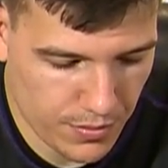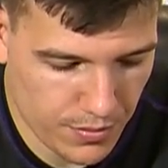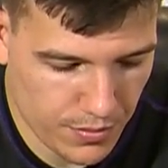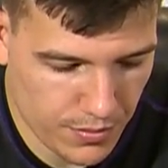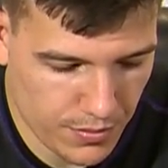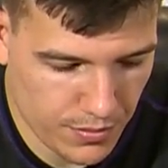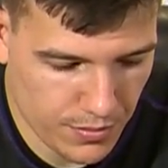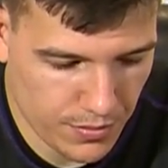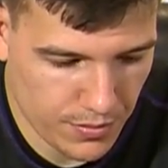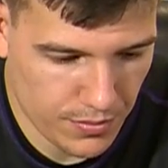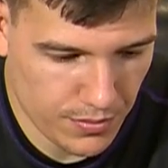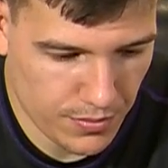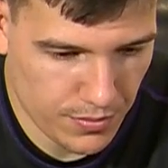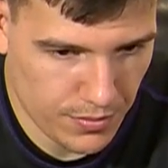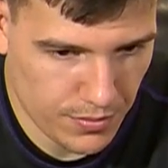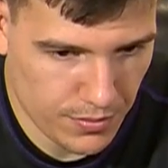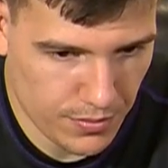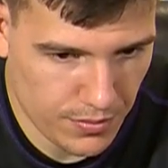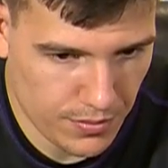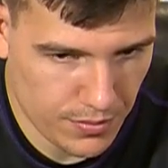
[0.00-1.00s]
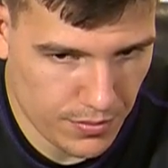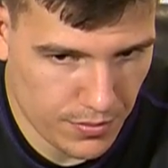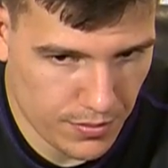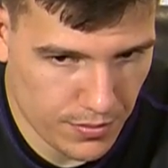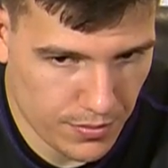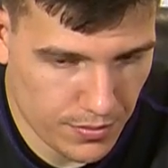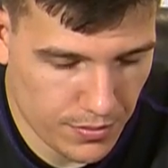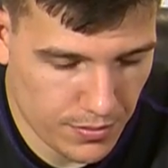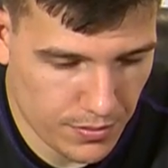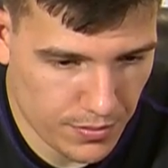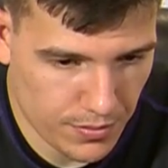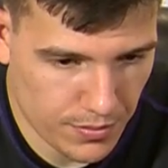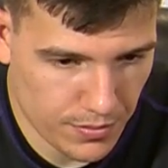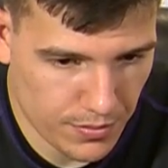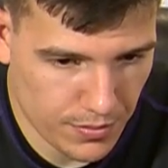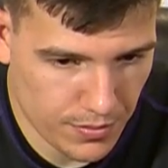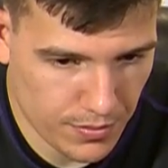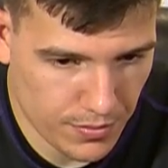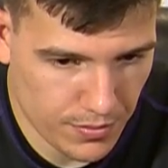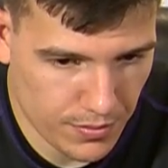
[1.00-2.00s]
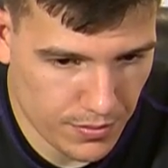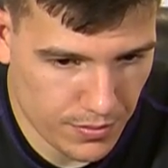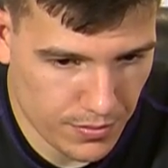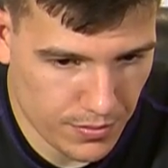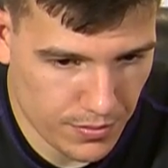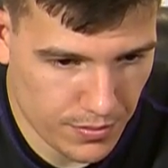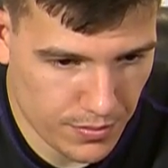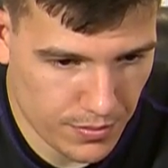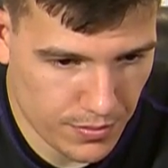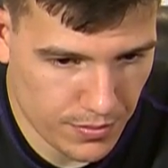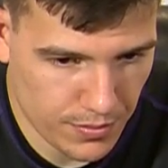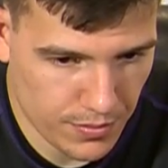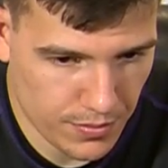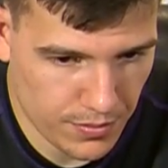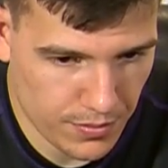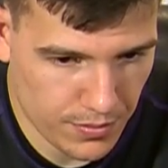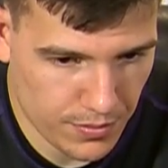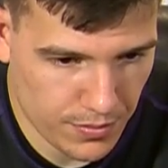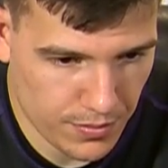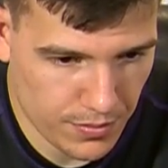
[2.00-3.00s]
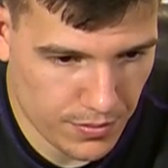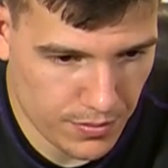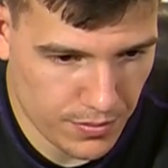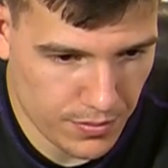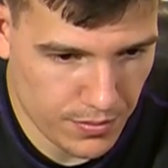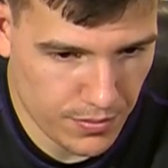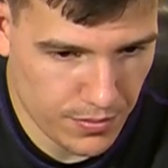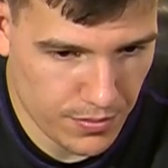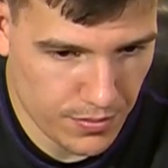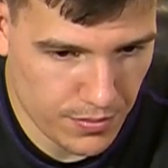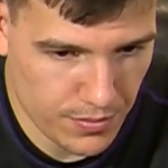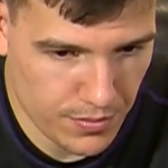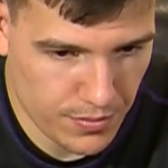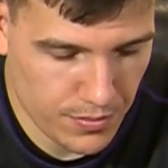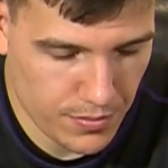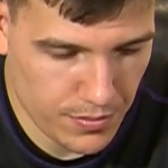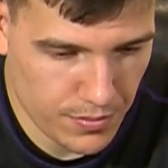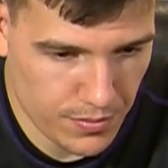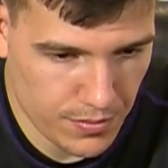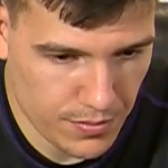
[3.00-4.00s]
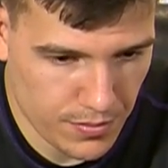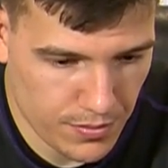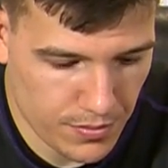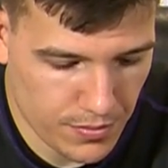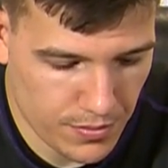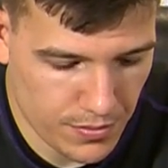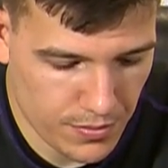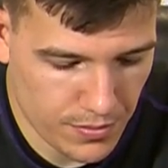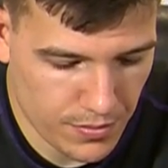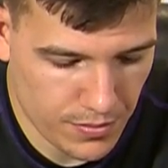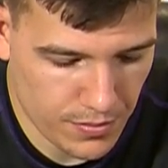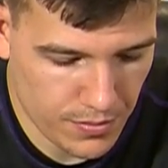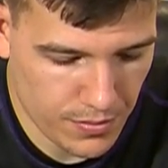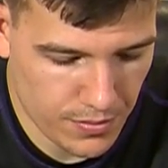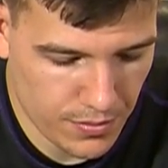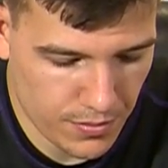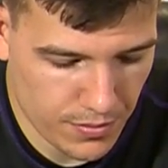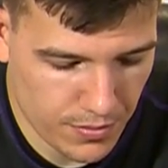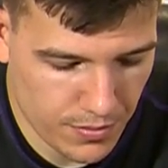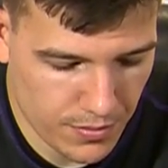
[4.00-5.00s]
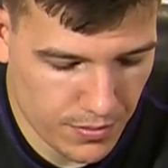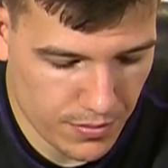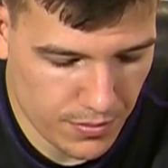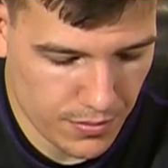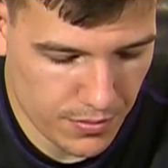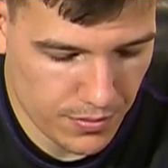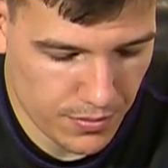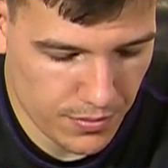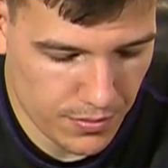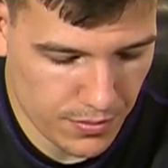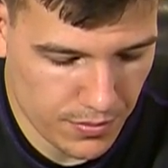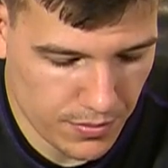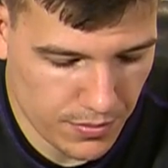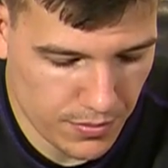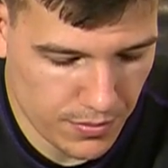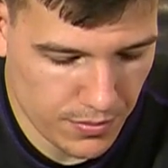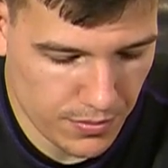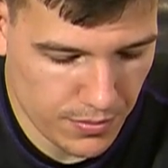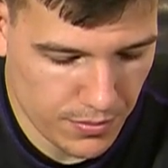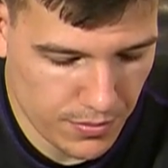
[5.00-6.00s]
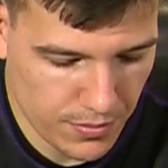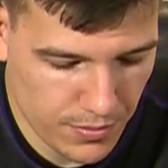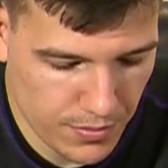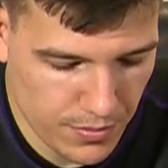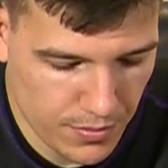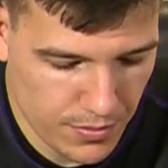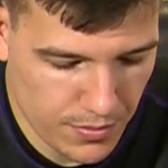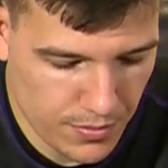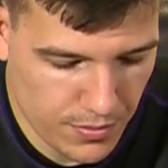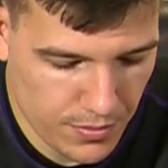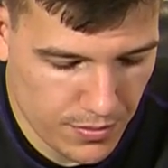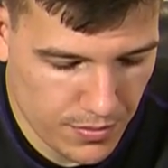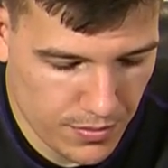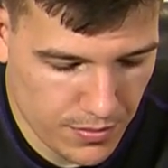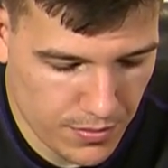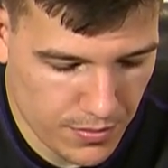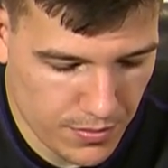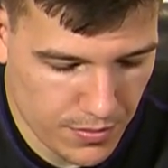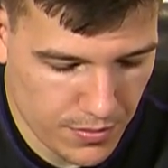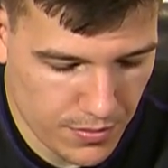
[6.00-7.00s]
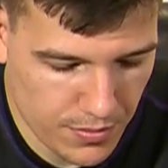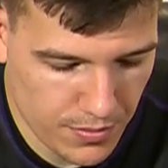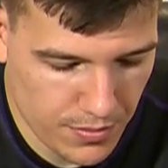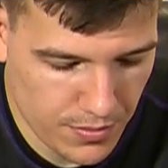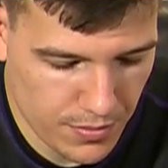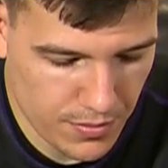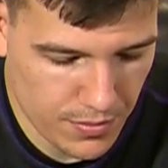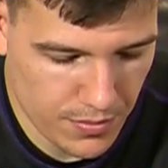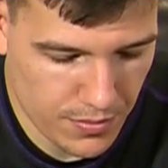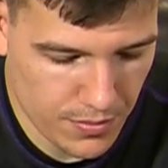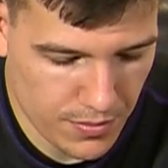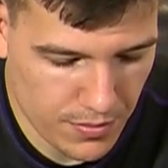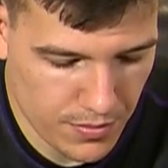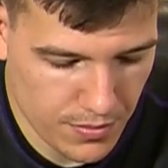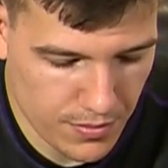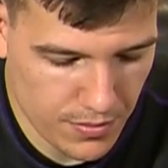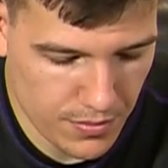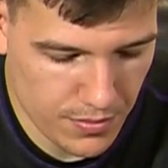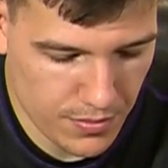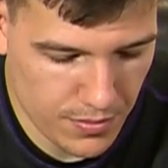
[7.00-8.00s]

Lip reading: No words are spoken by the person on screen.